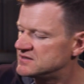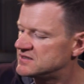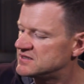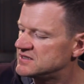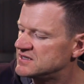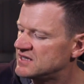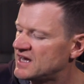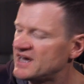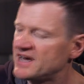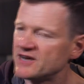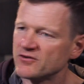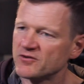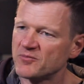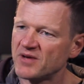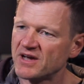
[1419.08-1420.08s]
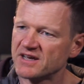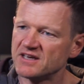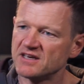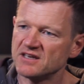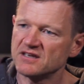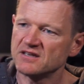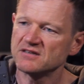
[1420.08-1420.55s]
layout on the back
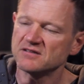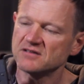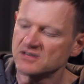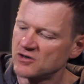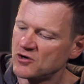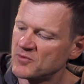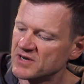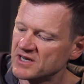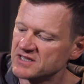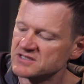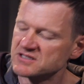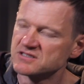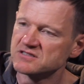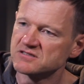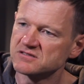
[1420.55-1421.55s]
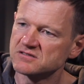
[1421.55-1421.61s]
here accommodates